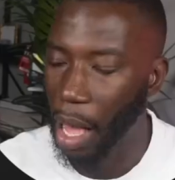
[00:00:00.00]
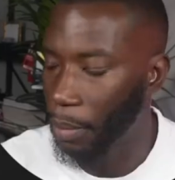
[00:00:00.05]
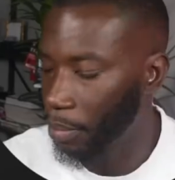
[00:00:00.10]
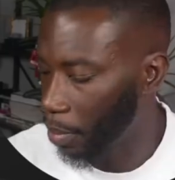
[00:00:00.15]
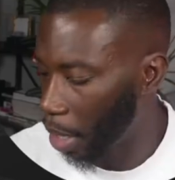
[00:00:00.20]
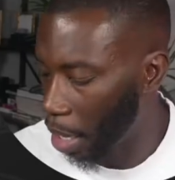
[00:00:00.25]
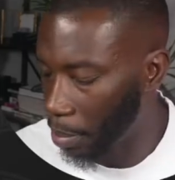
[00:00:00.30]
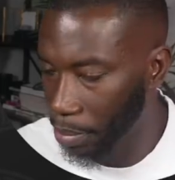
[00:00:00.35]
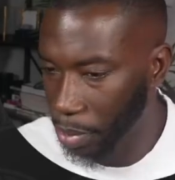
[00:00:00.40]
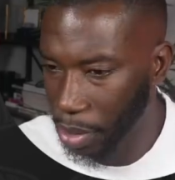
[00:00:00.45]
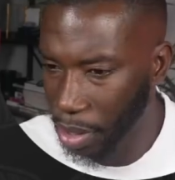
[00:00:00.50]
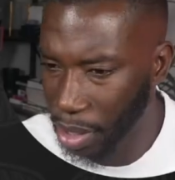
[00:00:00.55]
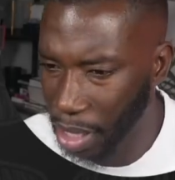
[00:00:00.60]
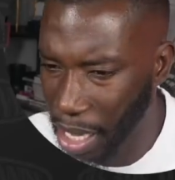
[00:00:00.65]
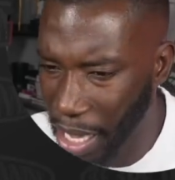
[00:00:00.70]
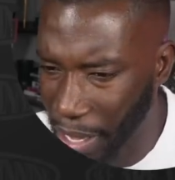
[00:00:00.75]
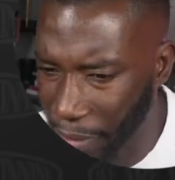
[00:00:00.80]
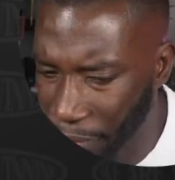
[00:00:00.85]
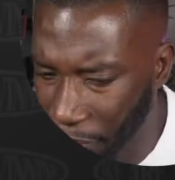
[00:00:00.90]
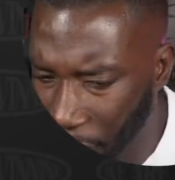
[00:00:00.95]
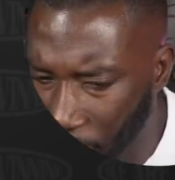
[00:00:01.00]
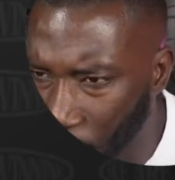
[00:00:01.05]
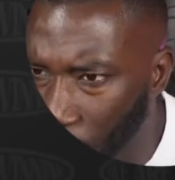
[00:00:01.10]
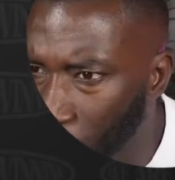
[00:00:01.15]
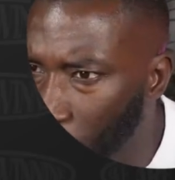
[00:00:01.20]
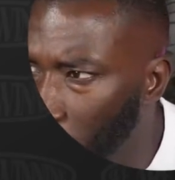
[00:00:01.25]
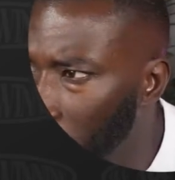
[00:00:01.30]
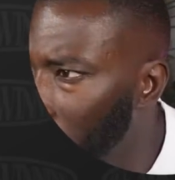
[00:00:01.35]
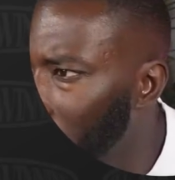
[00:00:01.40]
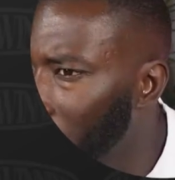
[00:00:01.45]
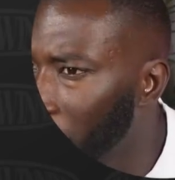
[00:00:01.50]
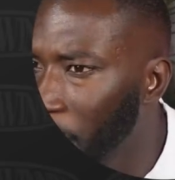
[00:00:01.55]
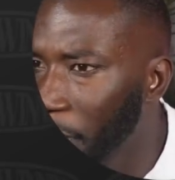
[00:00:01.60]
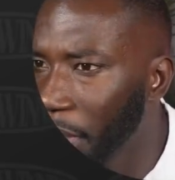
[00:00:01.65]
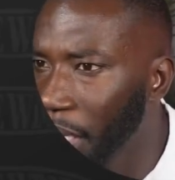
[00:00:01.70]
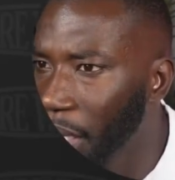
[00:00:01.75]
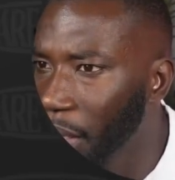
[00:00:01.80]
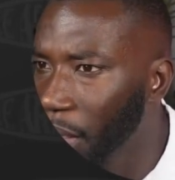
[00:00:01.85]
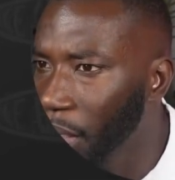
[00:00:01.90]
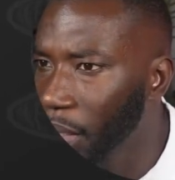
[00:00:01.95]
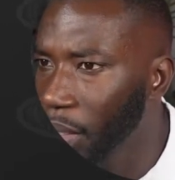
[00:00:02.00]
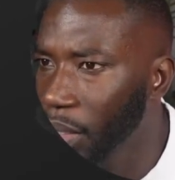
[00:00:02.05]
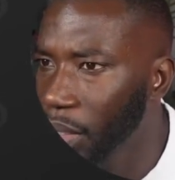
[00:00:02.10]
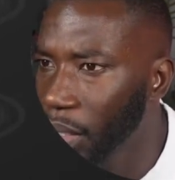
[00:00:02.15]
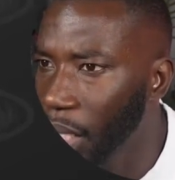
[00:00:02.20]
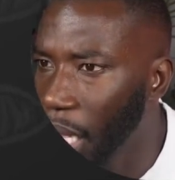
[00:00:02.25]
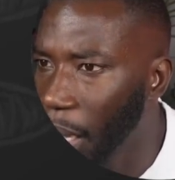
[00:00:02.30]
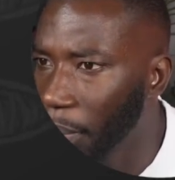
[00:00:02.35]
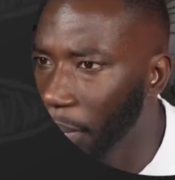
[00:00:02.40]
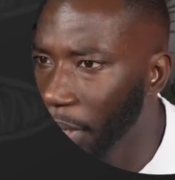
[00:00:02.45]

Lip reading: I'm going to have to zoom in a bit. I'm